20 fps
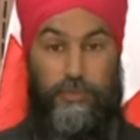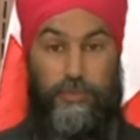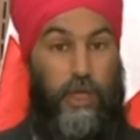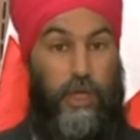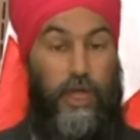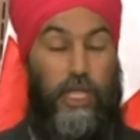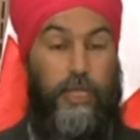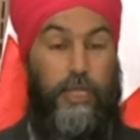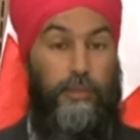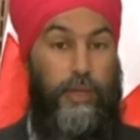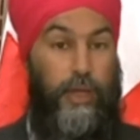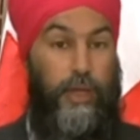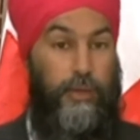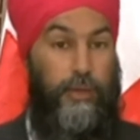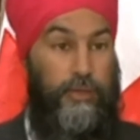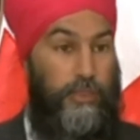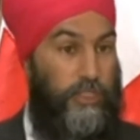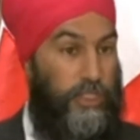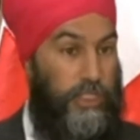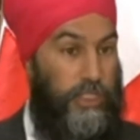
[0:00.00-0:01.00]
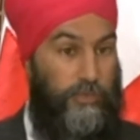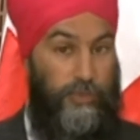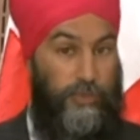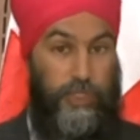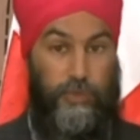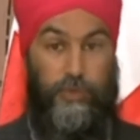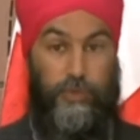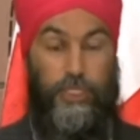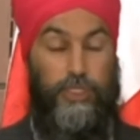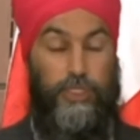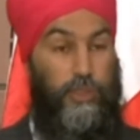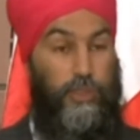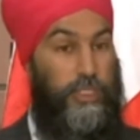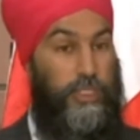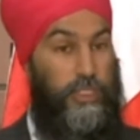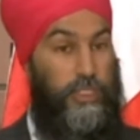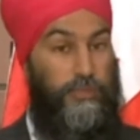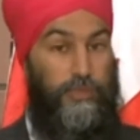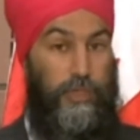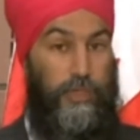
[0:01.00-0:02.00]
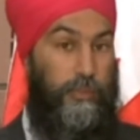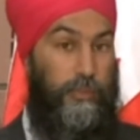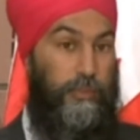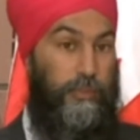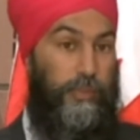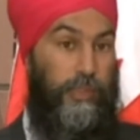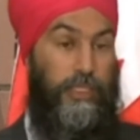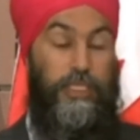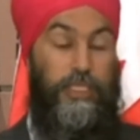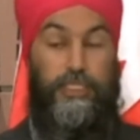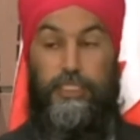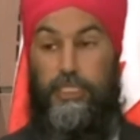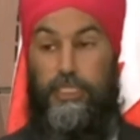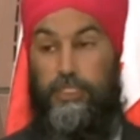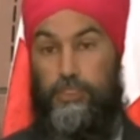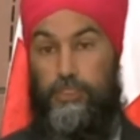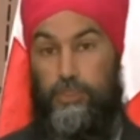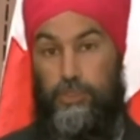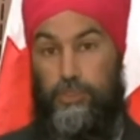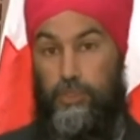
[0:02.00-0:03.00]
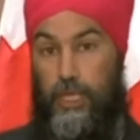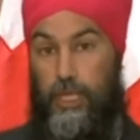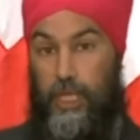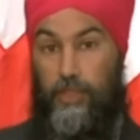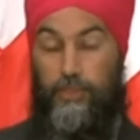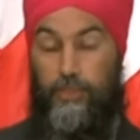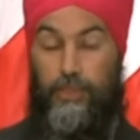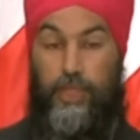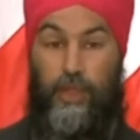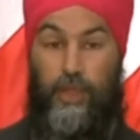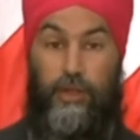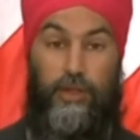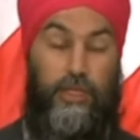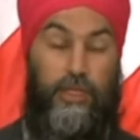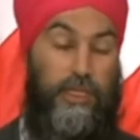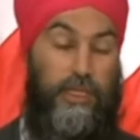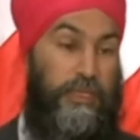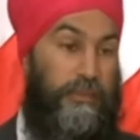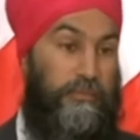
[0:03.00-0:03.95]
Talk about shifting resources from policing to healthcare.